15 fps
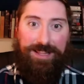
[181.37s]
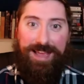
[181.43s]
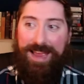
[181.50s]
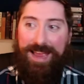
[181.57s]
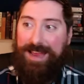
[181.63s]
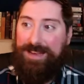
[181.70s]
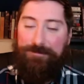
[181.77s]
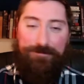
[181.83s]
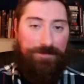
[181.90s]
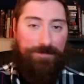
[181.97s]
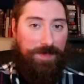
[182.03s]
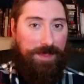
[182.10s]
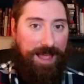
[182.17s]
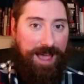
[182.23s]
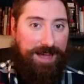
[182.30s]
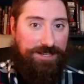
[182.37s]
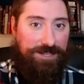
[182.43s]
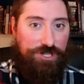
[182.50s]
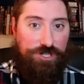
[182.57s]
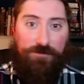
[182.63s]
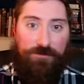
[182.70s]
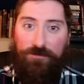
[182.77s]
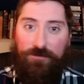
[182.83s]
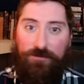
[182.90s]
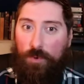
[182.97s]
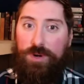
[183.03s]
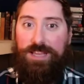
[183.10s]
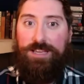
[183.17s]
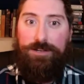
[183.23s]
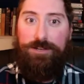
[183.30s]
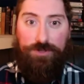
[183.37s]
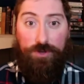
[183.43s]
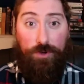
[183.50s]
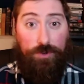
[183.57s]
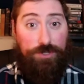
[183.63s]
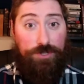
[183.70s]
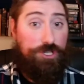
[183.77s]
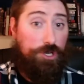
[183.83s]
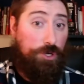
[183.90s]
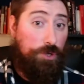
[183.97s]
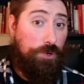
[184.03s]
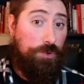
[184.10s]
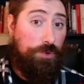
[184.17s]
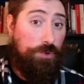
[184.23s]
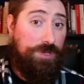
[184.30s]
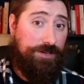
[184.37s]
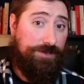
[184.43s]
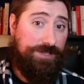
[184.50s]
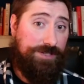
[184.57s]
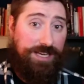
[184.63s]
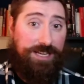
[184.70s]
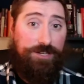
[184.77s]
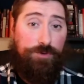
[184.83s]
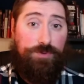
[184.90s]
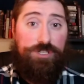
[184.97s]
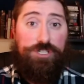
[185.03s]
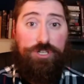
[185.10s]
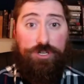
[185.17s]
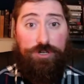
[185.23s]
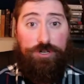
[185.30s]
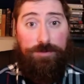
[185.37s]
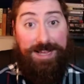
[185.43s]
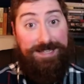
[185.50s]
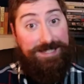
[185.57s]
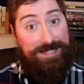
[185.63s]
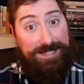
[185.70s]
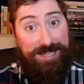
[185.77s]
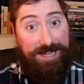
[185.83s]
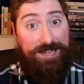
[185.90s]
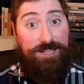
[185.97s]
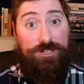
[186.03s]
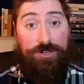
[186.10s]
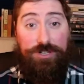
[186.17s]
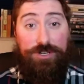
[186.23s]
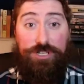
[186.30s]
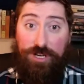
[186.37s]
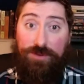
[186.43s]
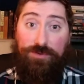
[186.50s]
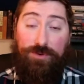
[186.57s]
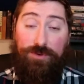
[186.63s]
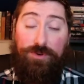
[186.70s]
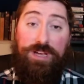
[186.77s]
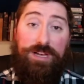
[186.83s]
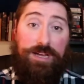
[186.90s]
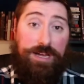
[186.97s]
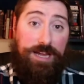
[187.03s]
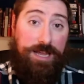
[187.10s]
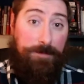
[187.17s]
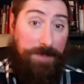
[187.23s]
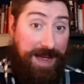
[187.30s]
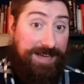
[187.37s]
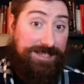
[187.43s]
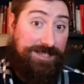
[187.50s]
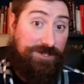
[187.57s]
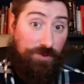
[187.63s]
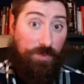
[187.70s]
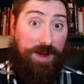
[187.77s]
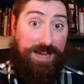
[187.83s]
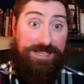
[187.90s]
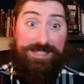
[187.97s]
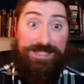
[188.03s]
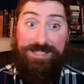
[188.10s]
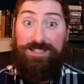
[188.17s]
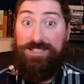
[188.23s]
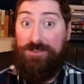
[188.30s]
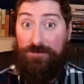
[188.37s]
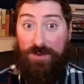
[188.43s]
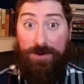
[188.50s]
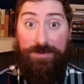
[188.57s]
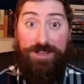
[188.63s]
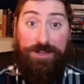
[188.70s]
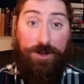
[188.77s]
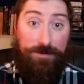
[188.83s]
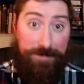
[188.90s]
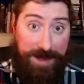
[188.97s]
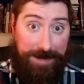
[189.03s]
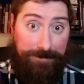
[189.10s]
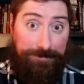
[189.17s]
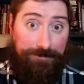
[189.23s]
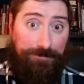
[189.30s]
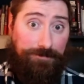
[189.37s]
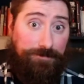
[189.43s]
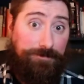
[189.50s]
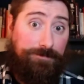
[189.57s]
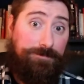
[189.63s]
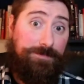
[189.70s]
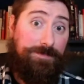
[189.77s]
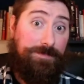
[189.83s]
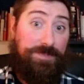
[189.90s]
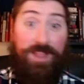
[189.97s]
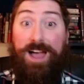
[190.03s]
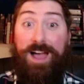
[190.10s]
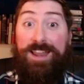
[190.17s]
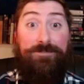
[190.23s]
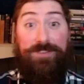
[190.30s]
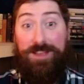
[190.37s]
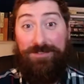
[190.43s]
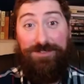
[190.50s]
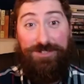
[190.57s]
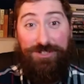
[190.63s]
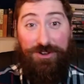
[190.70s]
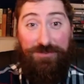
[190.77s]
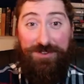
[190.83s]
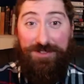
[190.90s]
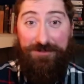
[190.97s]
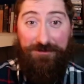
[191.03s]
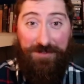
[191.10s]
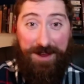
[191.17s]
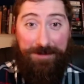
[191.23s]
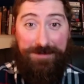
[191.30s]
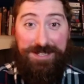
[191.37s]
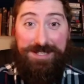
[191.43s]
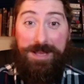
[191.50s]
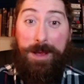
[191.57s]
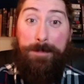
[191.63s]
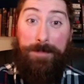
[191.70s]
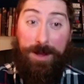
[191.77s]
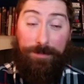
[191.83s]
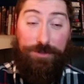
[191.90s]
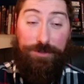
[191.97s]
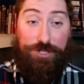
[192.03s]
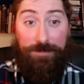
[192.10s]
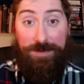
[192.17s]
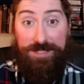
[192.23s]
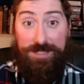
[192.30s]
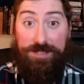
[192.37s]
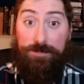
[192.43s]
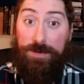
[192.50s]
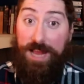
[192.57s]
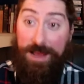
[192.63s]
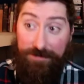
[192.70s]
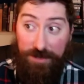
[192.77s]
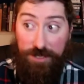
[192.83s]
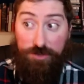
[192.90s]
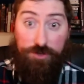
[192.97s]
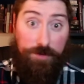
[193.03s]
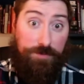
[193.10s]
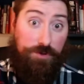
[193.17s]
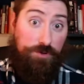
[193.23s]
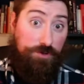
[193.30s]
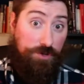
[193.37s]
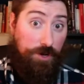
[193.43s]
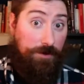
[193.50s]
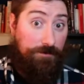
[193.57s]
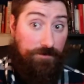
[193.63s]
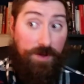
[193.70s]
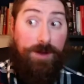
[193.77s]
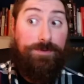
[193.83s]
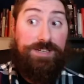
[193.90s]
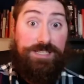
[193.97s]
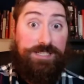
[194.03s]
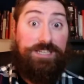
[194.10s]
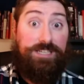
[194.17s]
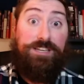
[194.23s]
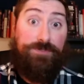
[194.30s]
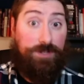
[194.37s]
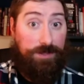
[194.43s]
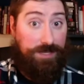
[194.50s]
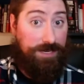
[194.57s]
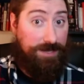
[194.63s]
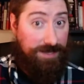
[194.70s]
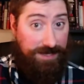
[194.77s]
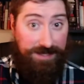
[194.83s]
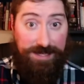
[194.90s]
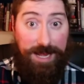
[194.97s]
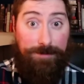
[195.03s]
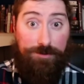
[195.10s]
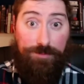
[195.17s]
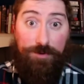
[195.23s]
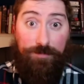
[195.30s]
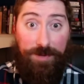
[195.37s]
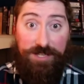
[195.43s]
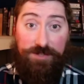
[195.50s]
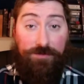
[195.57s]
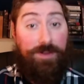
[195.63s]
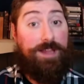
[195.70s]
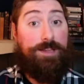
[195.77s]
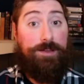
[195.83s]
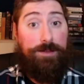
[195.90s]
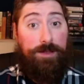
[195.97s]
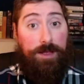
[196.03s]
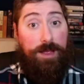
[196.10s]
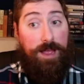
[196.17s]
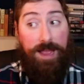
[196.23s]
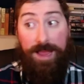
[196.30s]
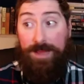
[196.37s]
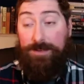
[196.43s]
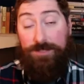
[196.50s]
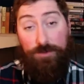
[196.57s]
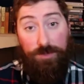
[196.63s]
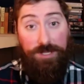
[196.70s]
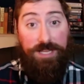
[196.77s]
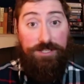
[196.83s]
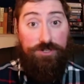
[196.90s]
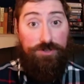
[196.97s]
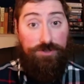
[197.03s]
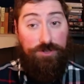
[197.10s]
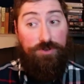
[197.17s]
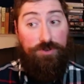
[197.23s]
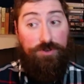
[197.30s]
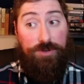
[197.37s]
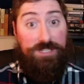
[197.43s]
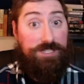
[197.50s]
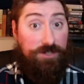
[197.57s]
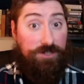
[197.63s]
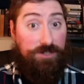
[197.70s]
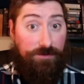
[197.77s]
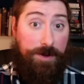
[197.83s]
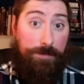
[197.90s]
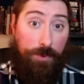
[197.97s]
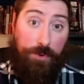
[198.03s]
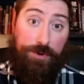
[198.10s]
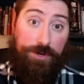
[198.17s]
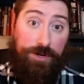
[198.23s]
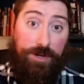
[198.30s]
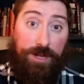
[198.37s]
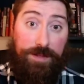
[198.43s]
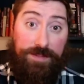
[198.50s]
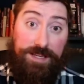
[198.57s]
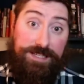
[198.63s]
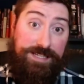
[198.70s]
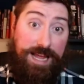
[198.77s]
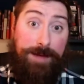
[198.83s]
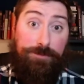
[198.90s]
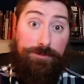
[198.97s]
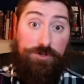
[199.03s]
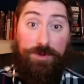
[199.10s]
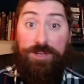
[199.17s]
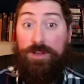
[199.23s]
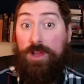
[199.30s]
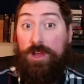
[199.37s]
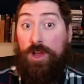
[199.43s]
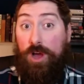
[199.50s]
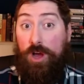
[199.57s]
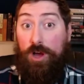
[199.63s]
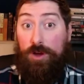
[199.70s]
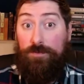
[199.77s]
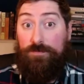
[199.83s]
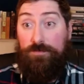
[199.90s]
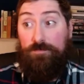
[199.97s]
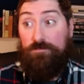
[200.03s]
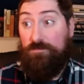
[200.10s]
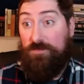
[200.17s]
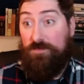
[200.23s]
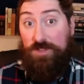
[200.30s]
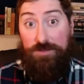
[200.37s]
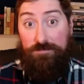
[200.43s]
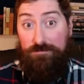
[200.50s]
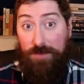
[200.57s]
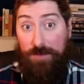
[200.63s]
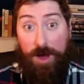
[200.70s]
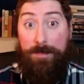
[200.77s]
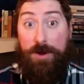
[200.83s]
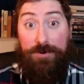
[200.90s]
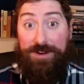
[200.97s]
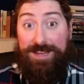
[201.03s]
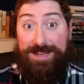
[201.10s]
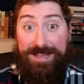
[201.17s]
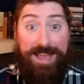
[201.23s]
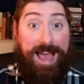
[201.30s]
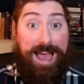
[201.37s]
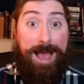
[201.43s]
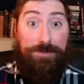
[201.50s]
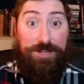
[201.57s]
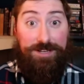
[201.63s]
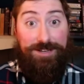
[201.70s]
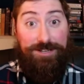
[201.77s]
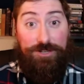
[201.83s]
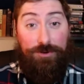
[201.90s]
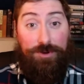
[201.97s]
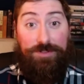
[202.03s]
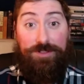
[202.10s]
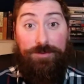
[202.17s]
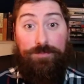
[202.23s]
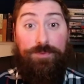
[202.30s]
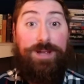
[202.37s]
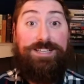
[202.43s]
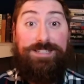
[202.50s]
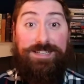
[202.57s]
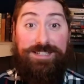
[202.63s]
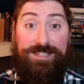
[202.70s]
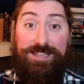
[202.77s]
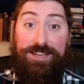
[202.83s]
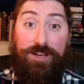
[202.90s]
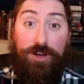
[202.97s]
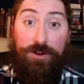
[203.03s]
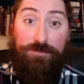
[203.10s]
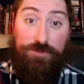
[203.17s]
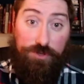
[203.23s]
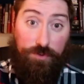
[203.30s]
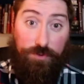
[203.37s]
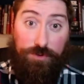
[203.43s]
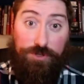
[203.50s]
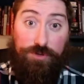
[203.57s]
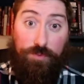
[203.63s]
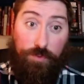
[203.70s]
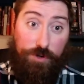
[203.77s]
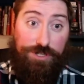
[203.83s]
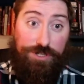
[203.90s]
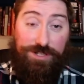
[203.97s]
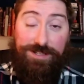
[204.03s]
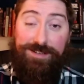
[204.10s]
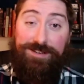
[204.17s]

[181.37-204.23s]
and at just 40 years old, 2 years into his term as the second Attorney General, he passes away still as a very young man, not having ever served in the family's publishing business, but having contributed very significantly to the establishment of Pennsylvania, and to a lesser degree, but still very important, the establishment of the American cabinet during the presidency of George Washington.